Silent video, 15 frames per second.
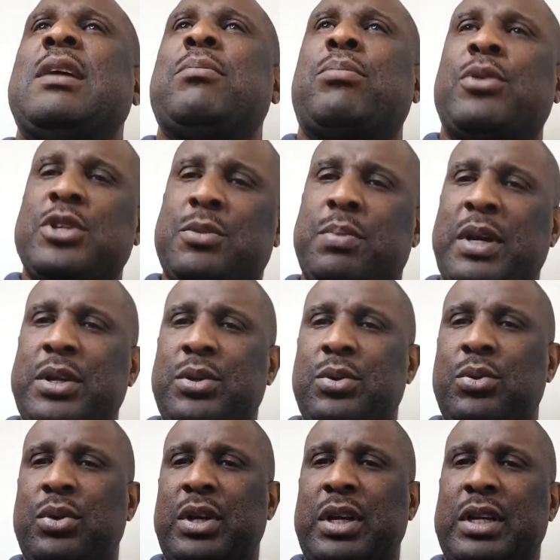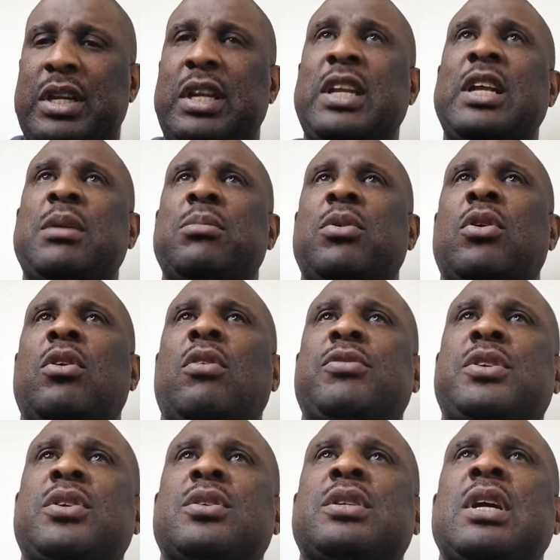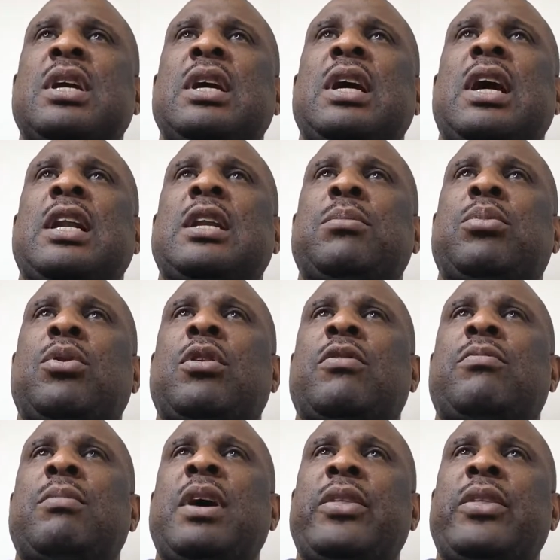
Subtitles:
and prosper you in the name of Jesus. And the book of